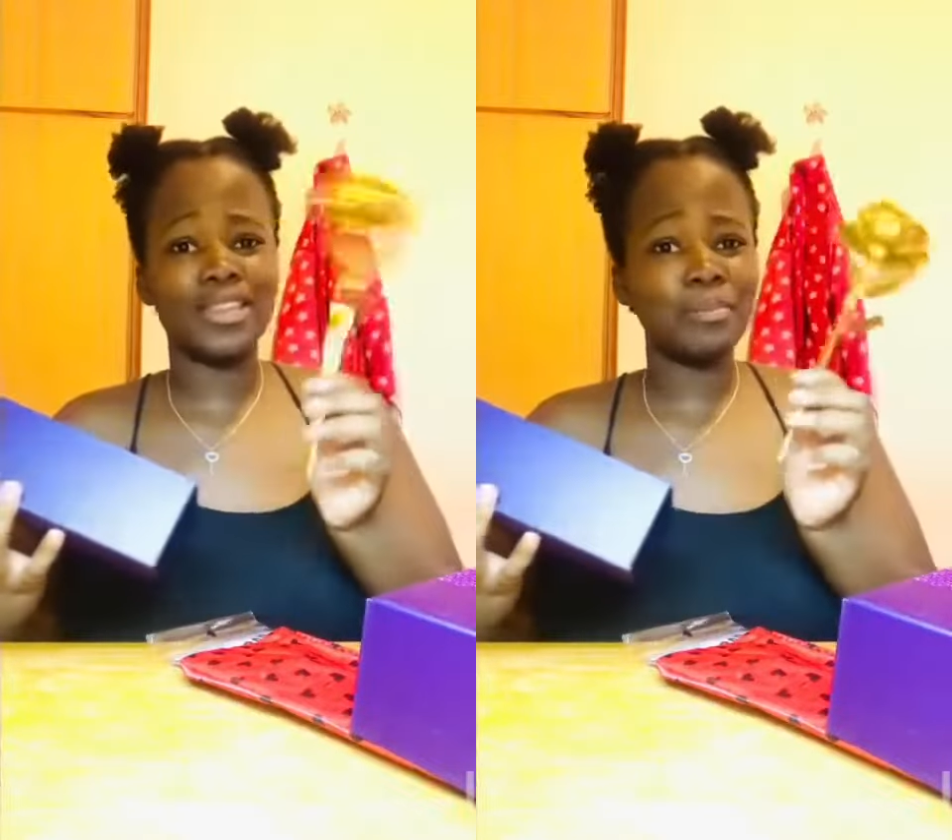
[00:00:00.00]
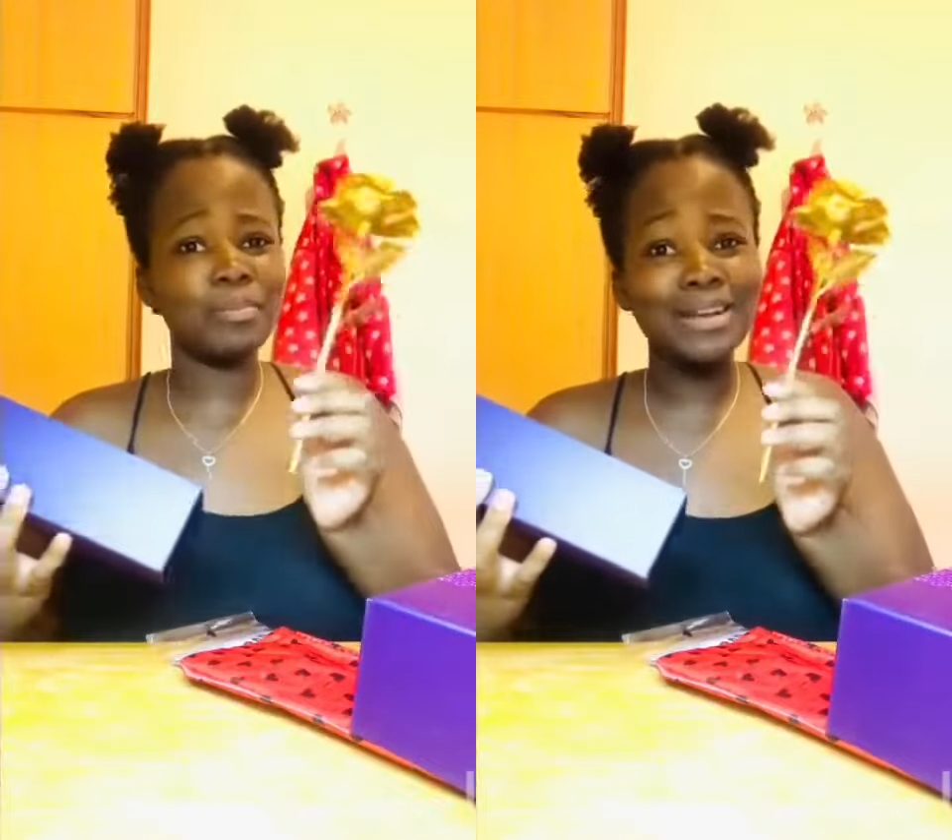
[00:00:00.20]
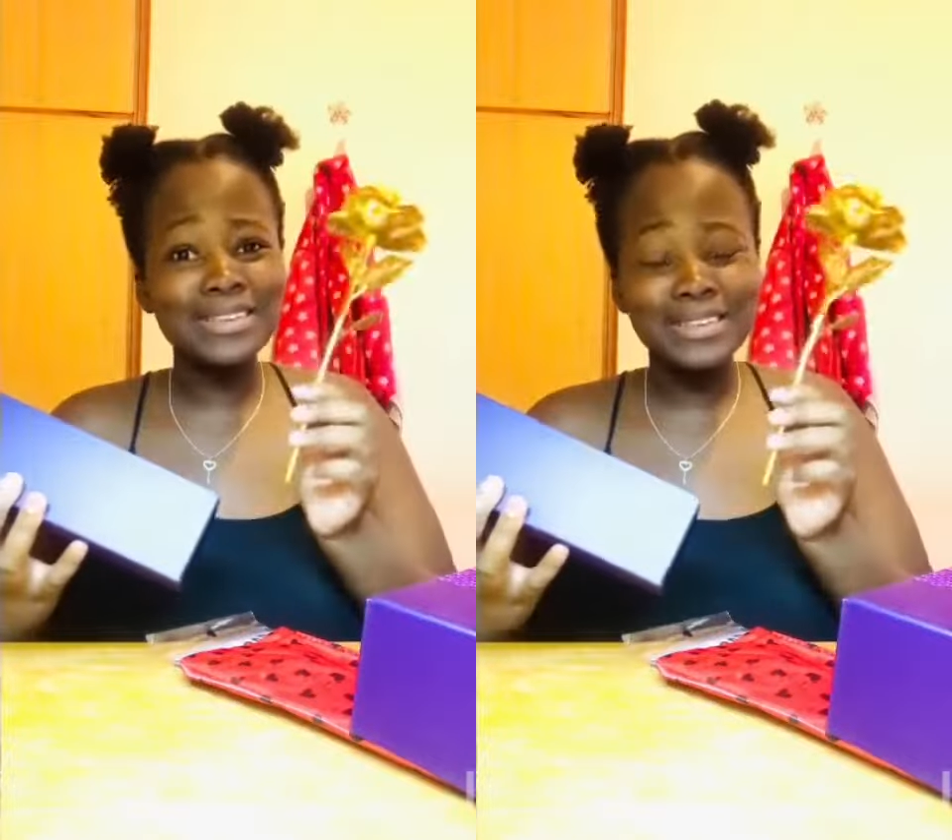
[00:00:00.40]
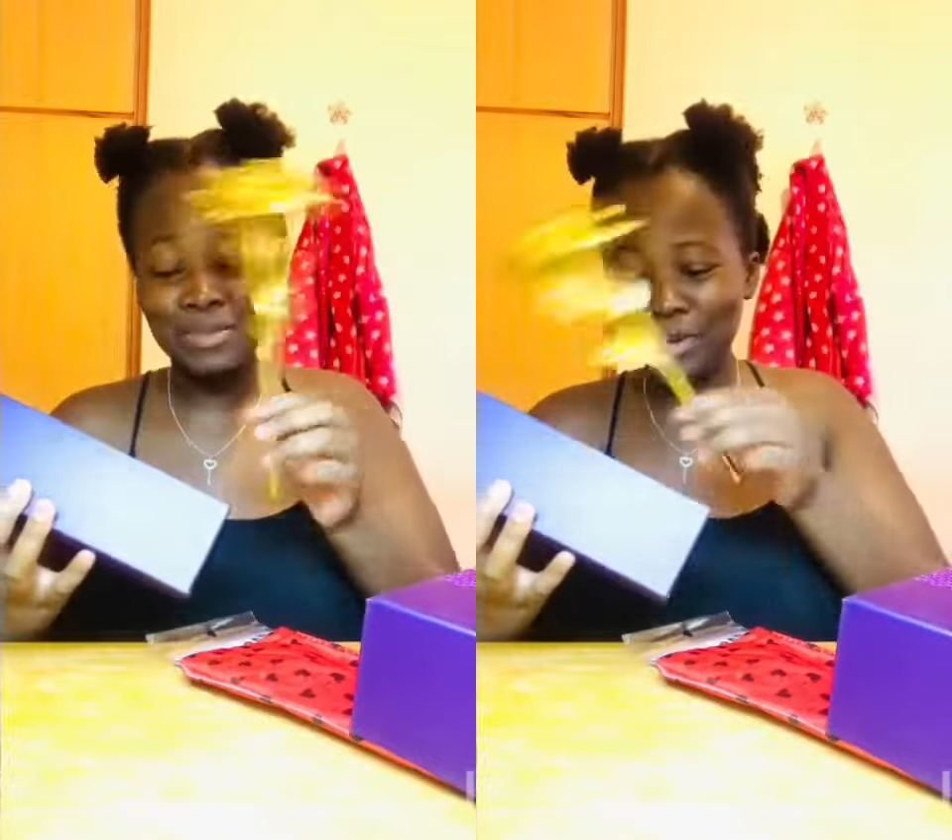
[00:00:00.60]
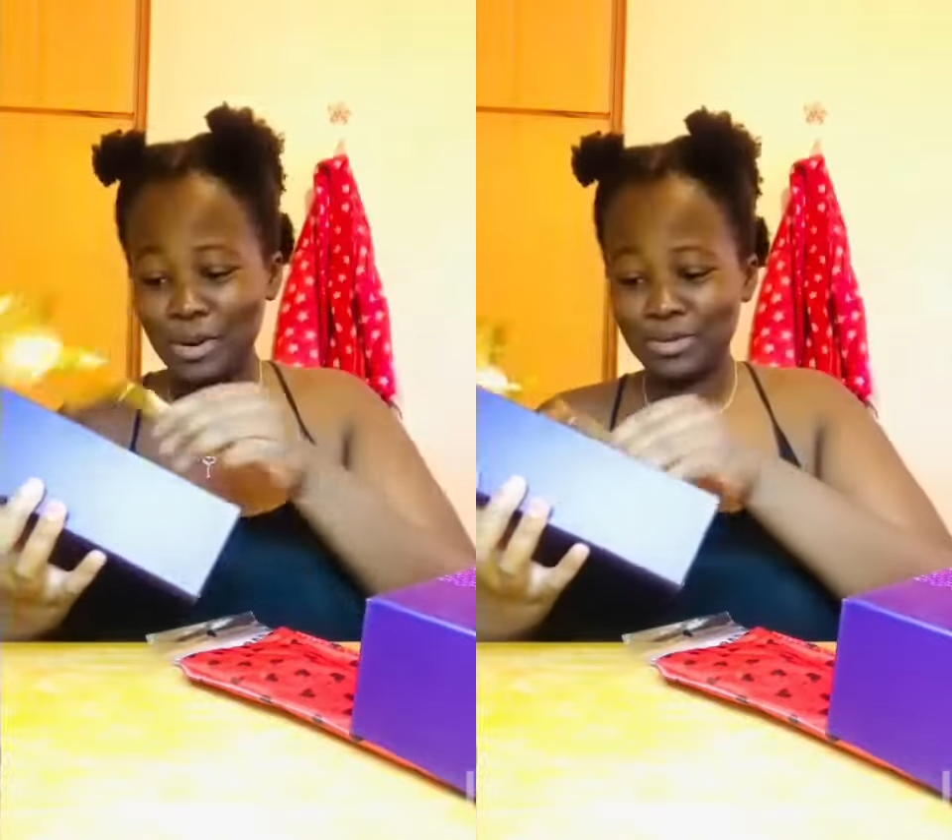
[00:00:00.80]
Plastic
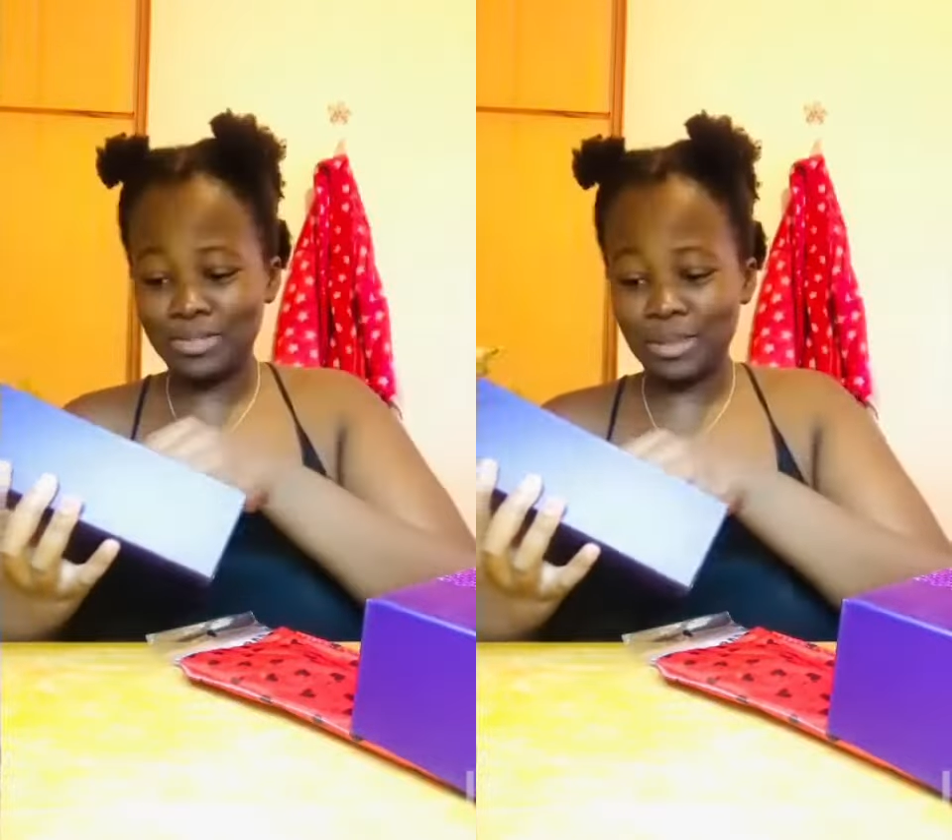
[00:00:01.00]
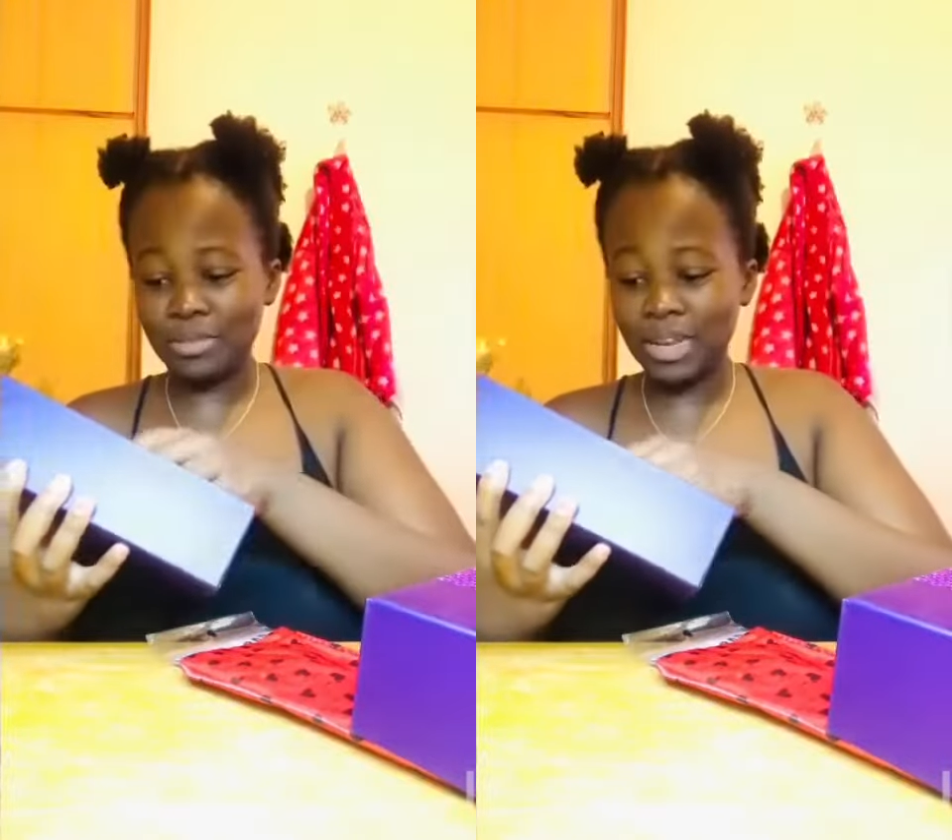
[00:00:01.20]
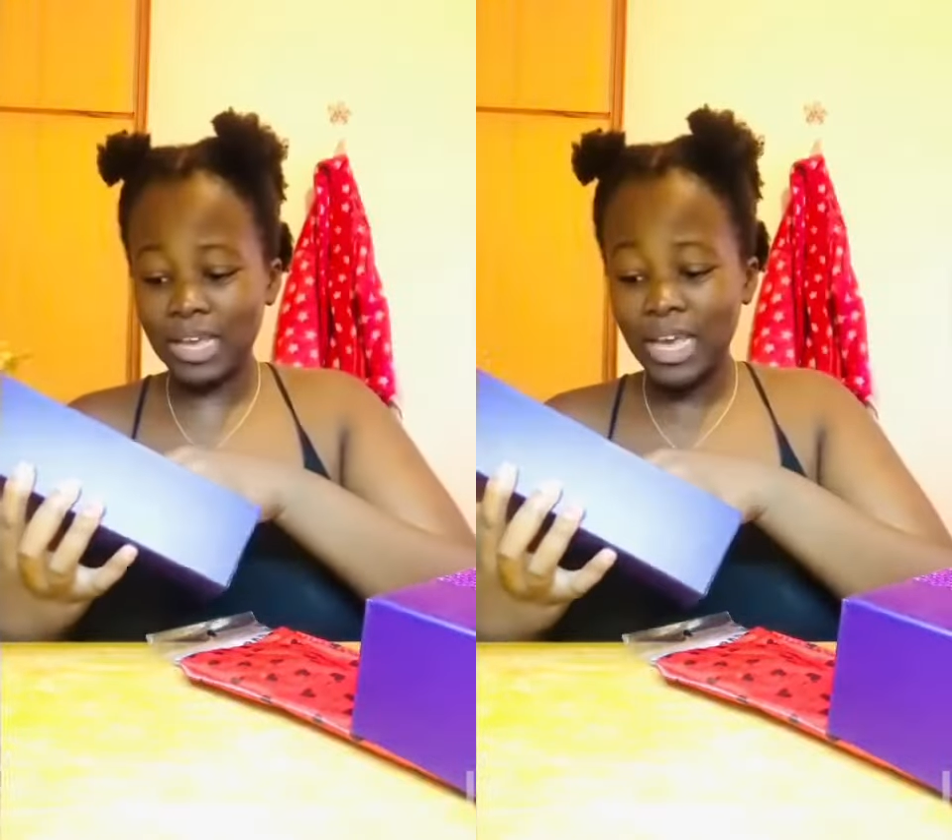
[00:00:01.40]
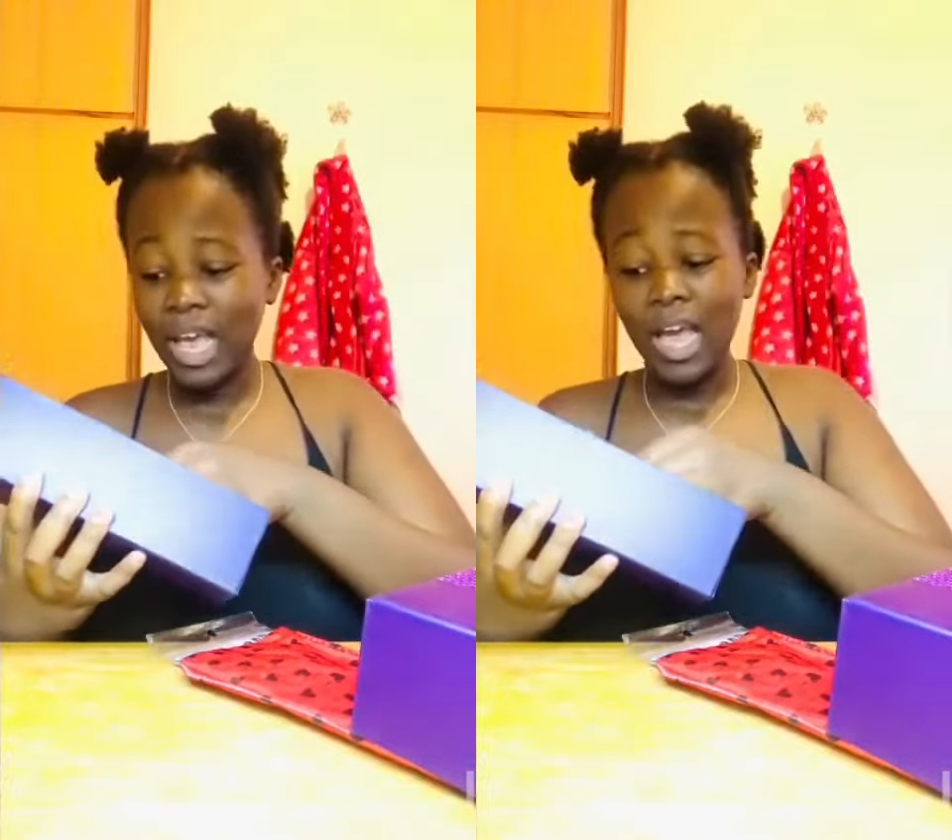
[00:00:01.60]
rose. I mean, like,